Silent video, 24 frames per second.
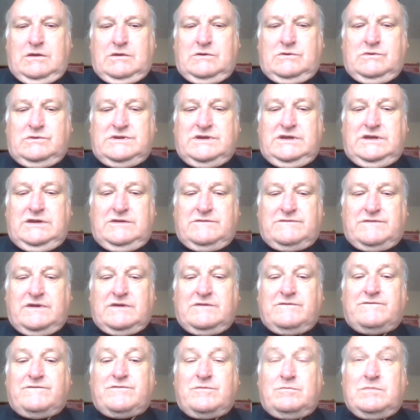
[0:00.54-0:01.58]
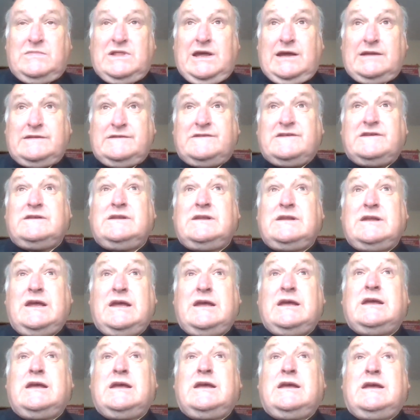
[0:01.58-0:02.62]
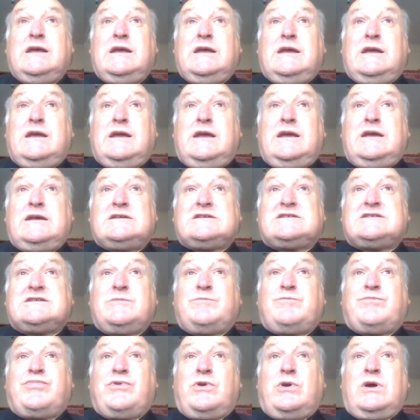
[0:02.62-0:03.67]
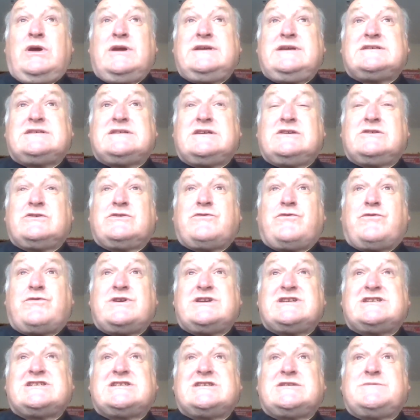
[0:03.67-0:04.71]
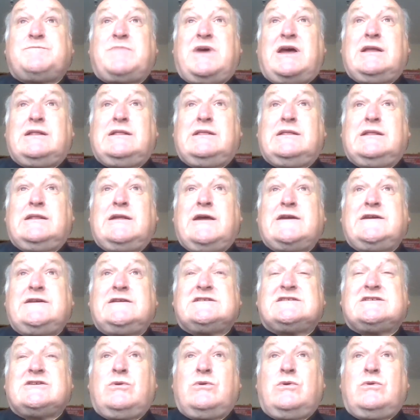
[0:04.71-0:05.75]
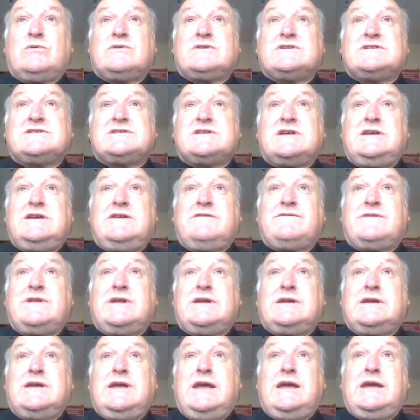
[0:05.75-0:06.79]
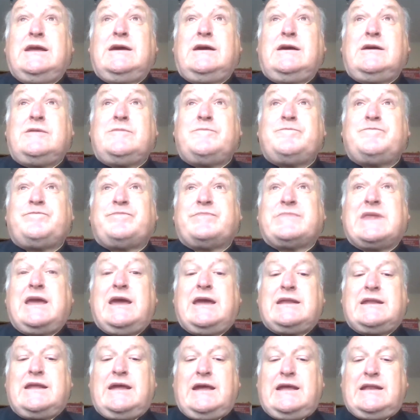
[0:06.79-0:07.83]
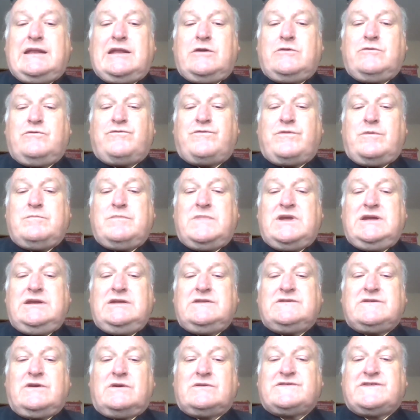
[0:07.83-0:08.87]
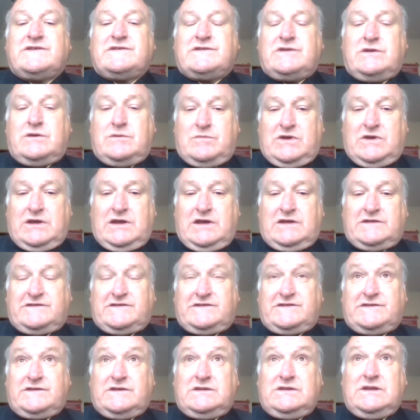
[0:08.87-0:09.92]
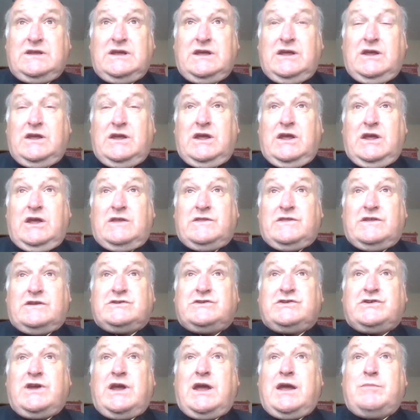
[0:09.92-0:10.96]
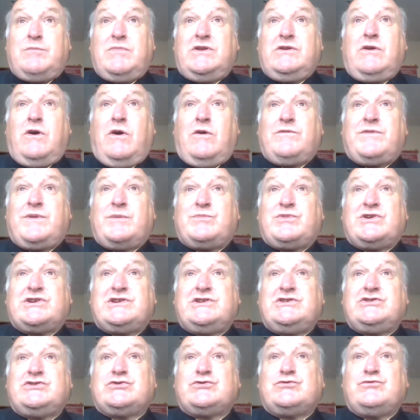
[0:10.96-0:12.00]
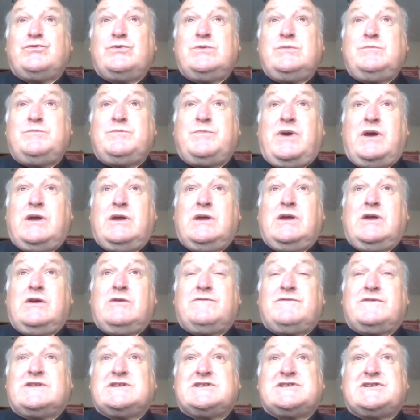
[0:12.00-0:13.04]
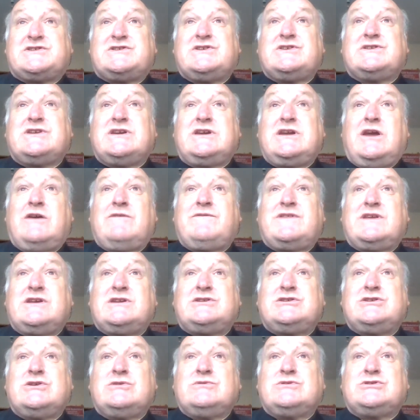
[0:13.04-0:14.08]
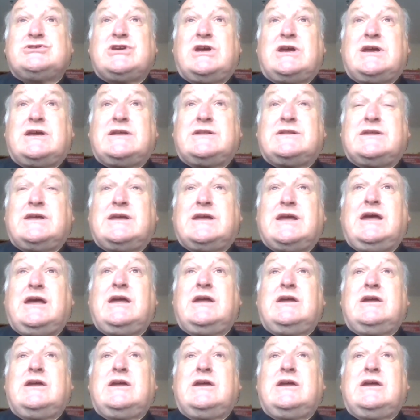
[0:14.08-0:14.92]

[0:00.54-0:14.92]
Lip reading: Good evening from London. It's a bright and crisp late August evening here, and hello from me, Dr. Dermot Hudson, the chairman of the British Group for the Study of the Juche Idea,